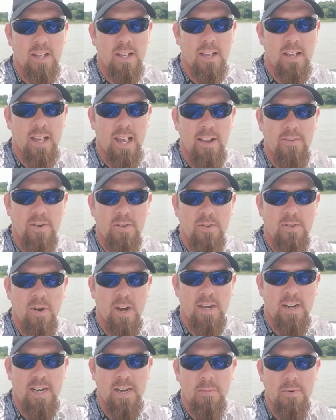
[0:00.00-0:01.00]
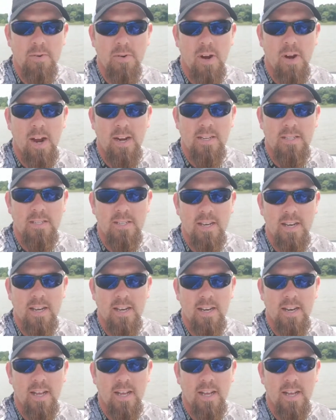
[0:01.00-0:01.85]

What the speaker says: Have you tried Demon Dragons yet?